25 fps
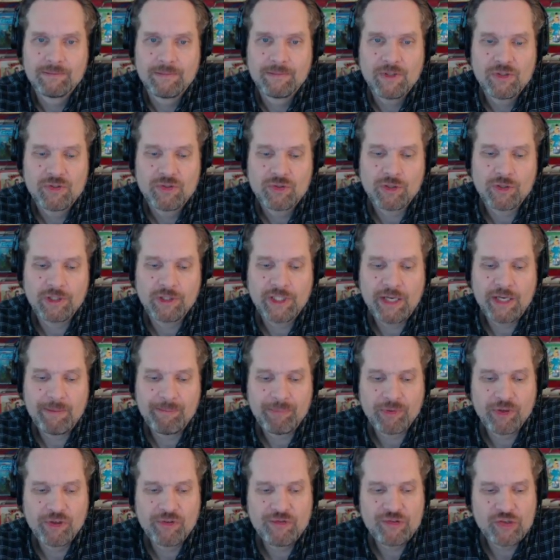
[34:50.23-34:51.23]
Certainly
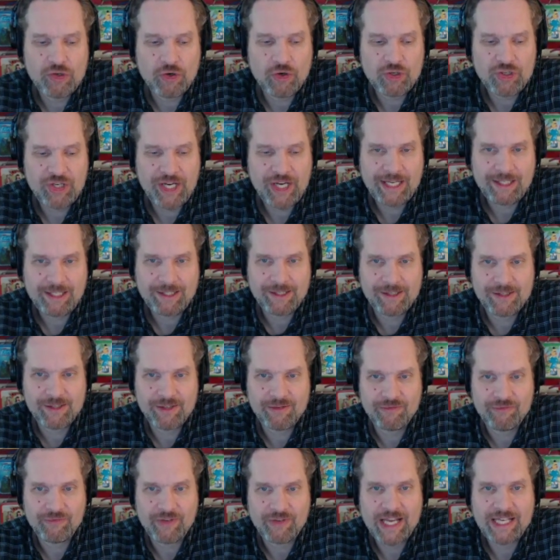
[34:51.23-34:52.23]
improves your
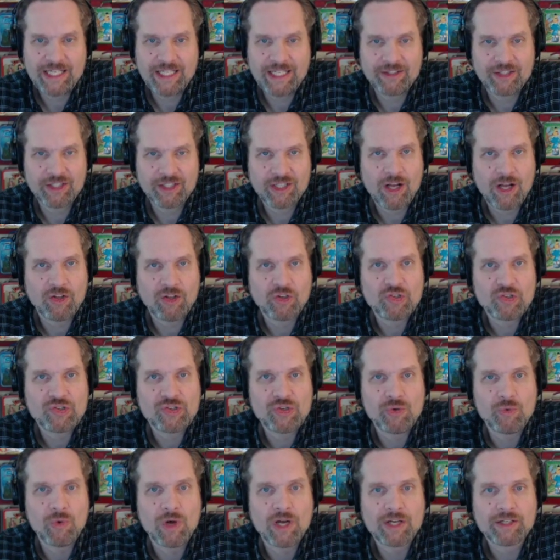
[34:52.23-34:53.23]
chances of finding the
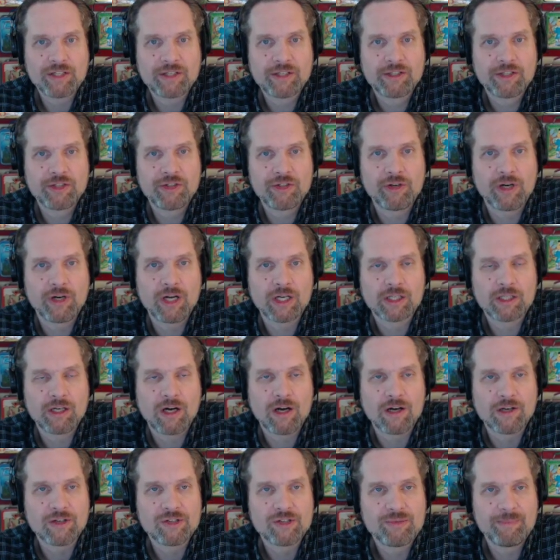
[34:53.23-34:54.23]
colors you want to draw
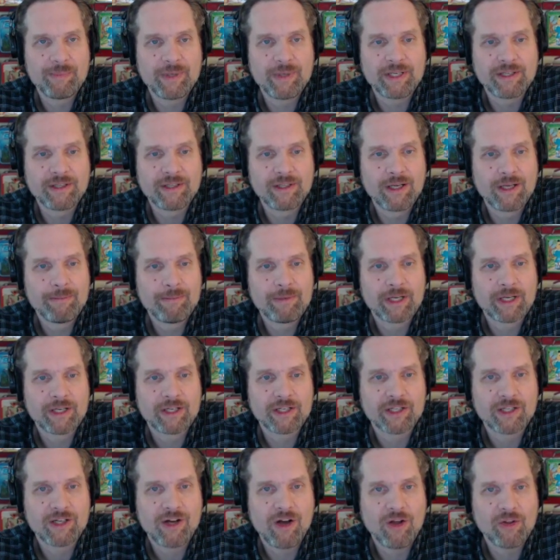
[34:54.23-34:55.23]
cards, but I'm not
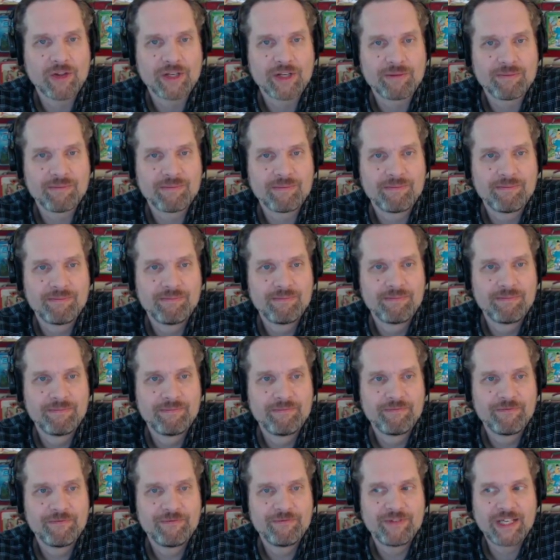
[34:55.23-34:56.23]
going to call it
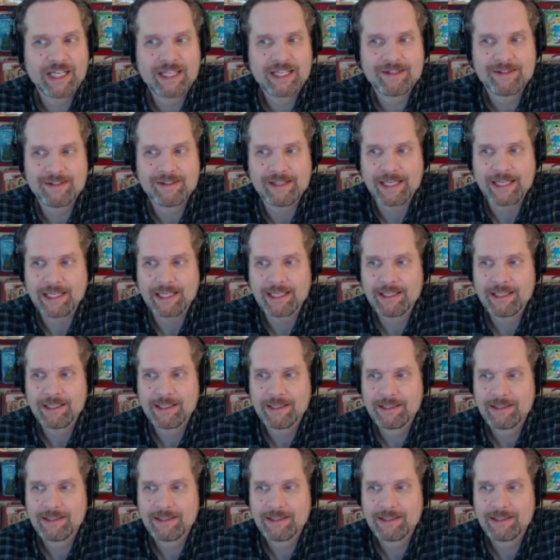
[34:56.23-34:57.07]
fixing.